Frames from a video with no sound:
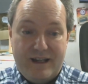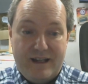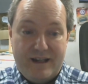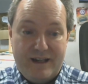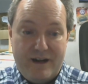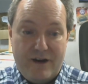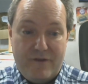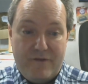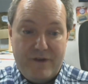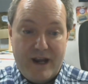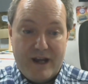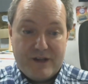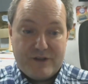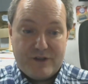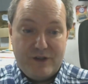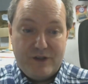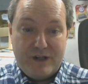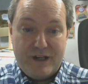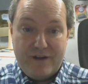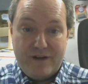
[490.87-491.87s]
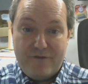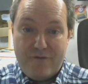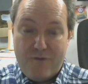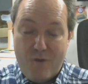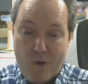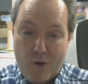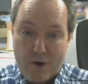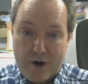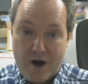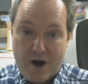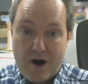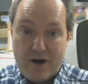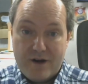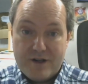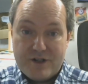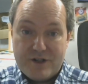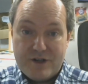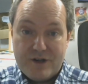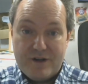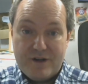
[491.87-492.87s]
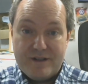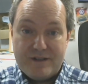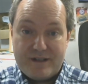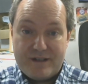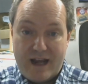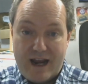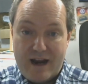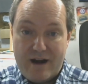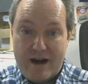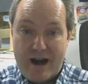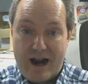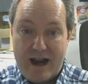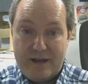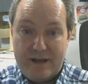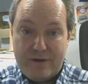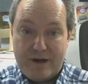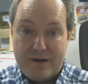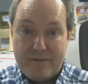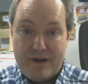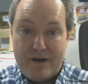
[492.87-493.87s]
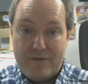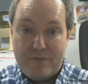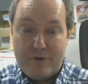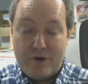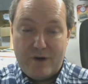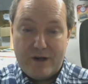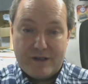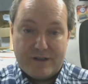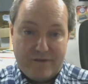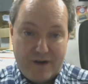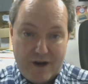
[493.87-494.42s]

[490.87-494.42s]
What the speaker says: you know, if you guys are looking for car insurance, I highly recommend Progressive.